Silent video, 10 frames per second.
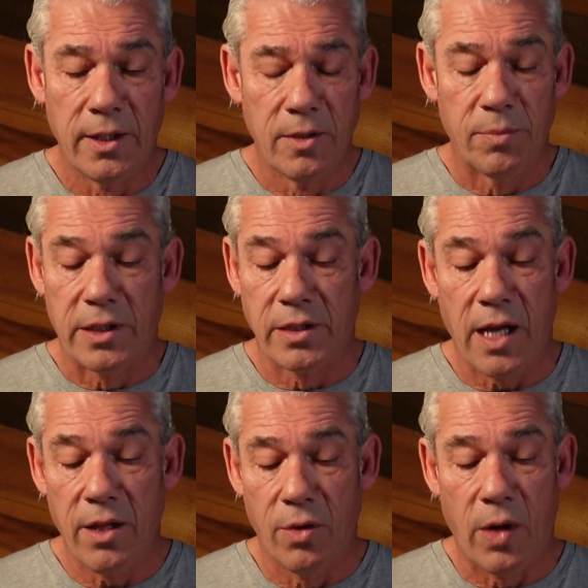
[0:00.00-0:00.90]
because
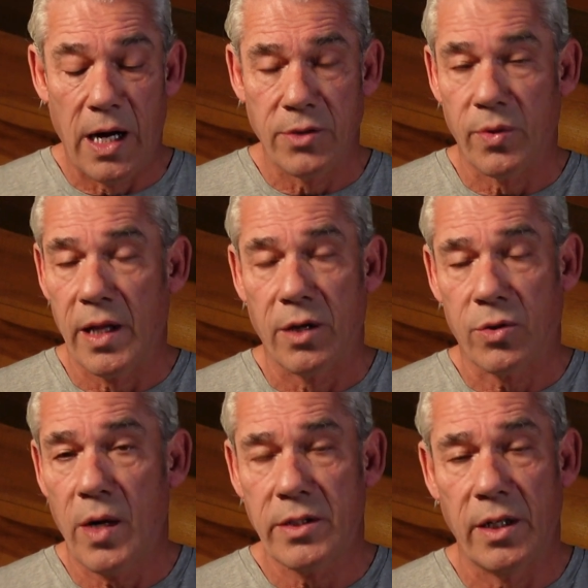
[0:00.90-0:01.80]
otherwise, without
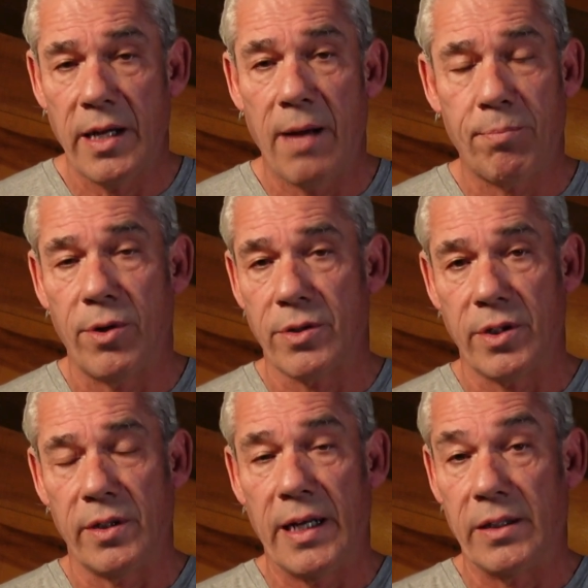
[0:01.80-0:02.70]
question, that
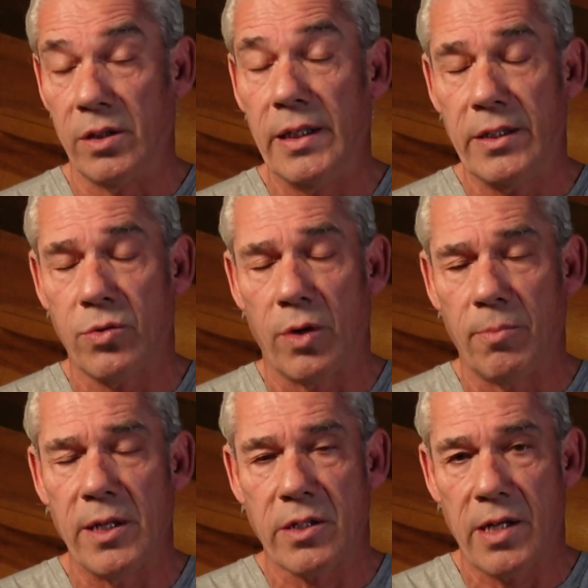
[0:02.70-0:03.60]
person at least would have
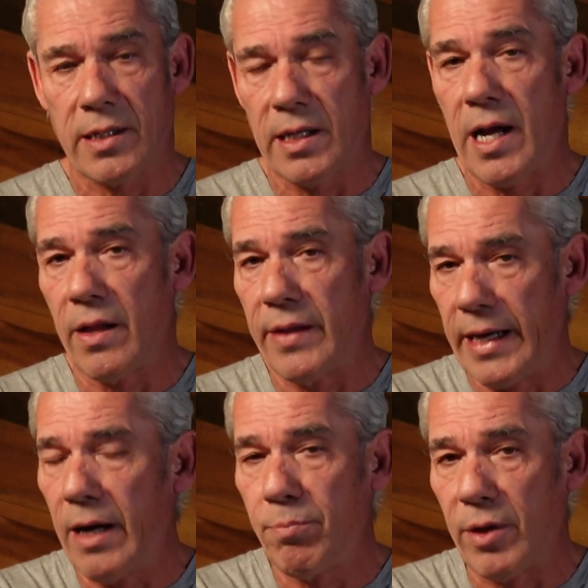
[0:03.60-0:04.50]
been sucked out of the
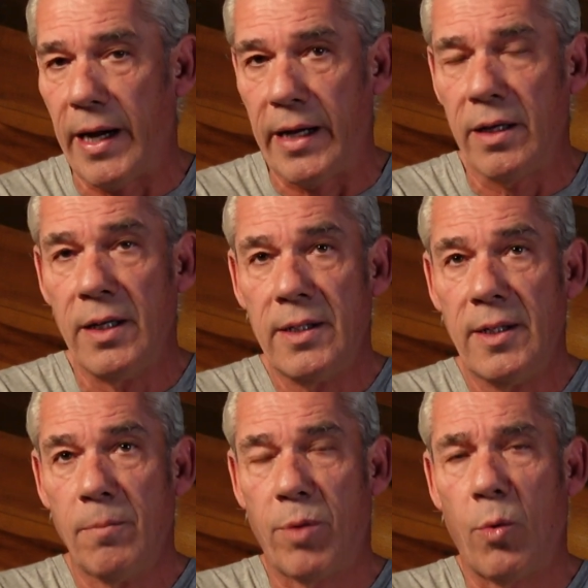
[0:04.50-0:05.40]
airplane.
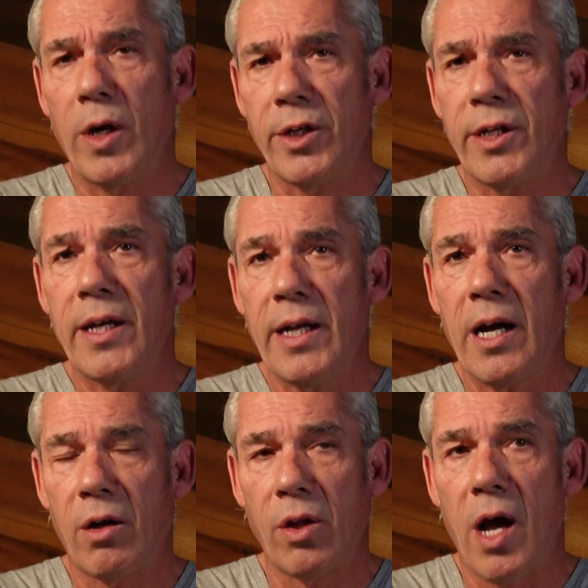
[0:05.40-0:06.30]
But what you didn't hear
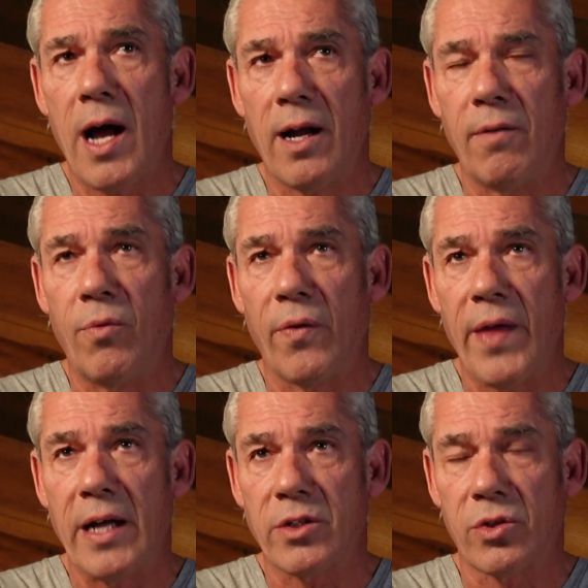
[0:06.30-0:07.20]
a lot of with
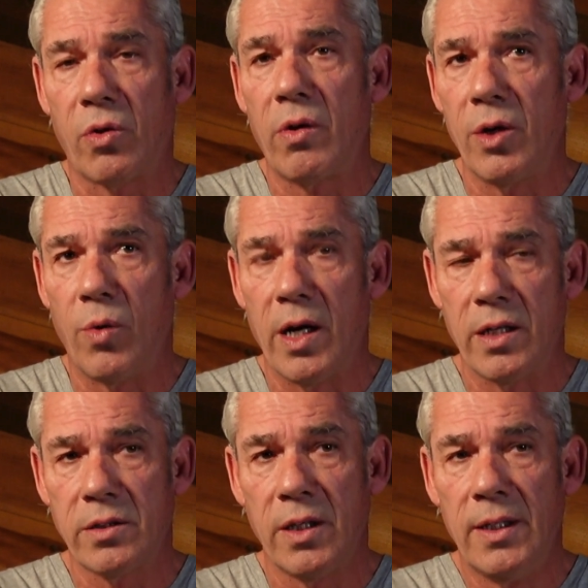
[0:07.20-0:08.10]
that story
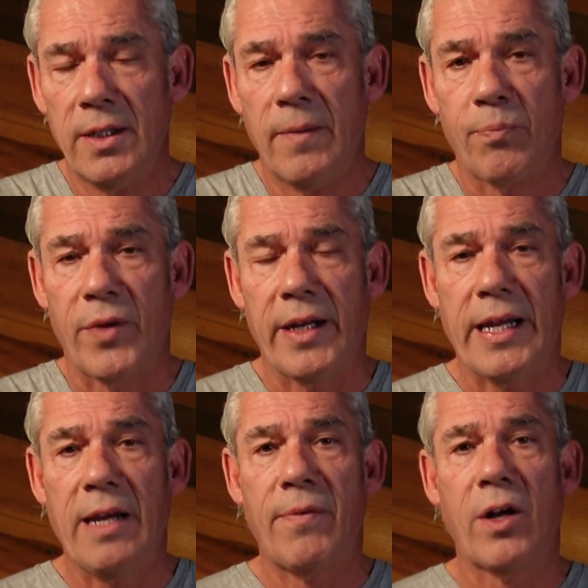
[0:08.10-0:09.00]
was that
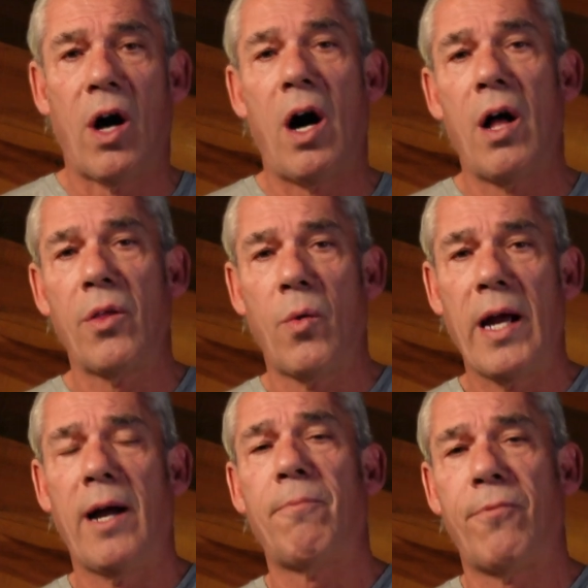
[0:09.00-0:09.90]
even all the way
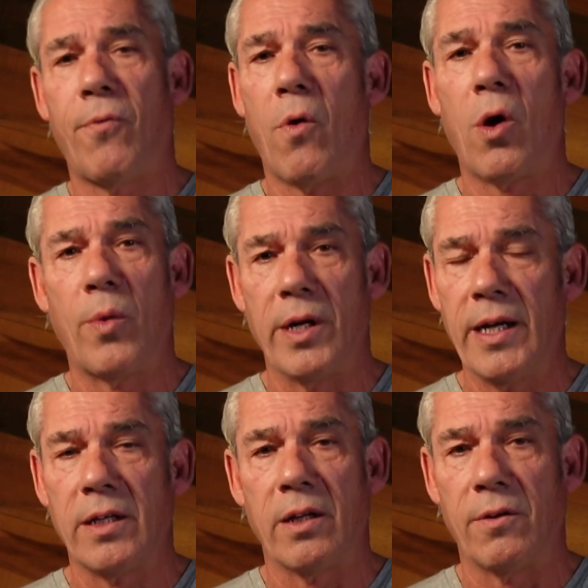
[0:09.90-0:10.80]
up forward
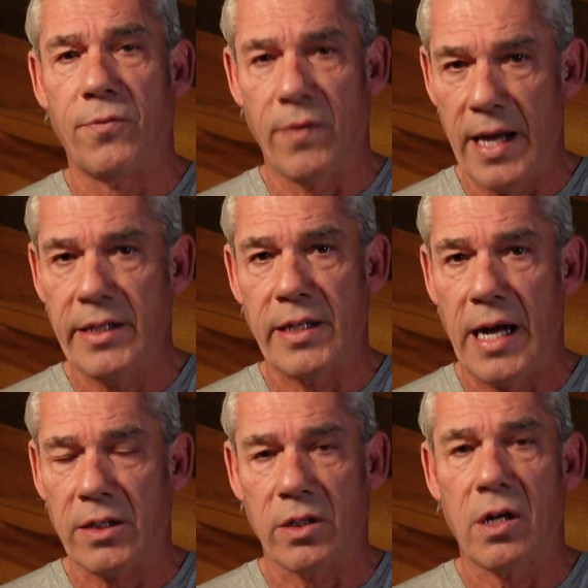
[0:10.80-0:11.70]
into the flight
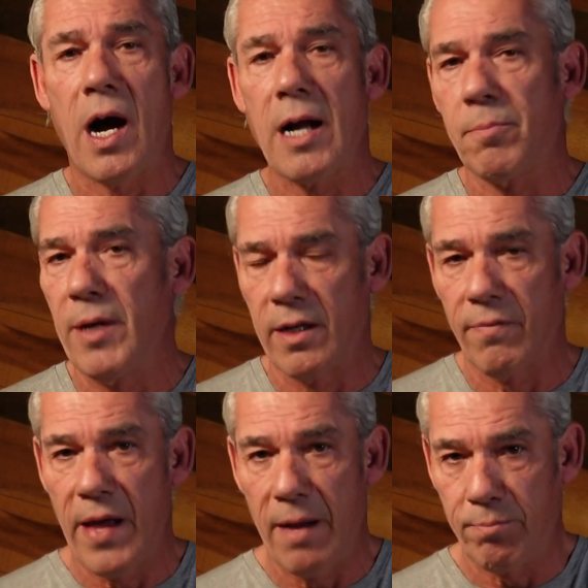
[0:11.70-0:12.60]
deck, the cockpit of
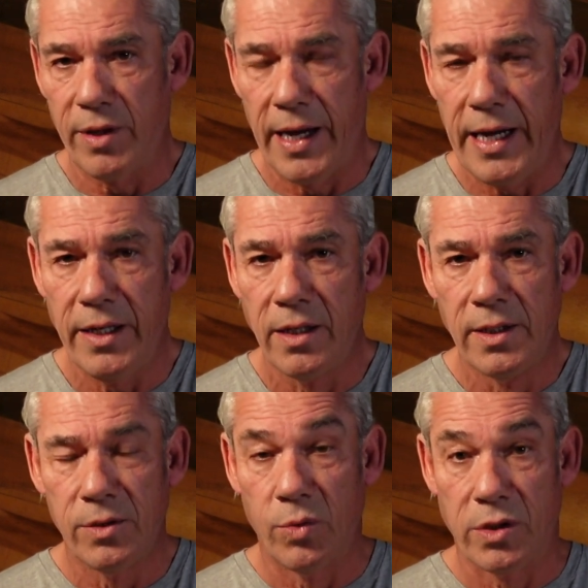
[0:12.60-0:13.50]
that plane,
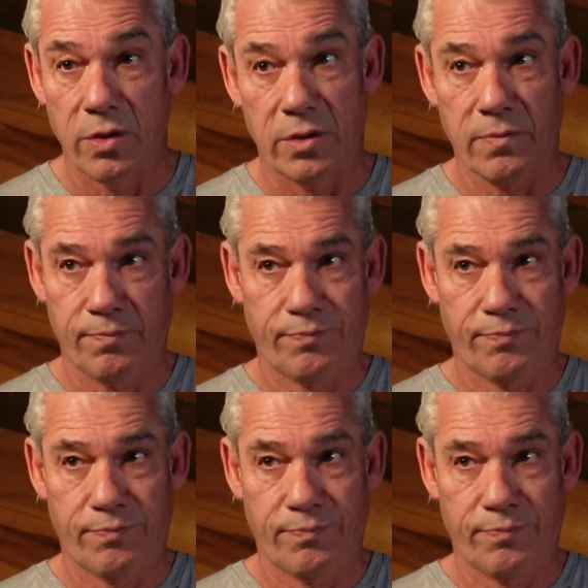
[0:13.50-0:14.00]
which is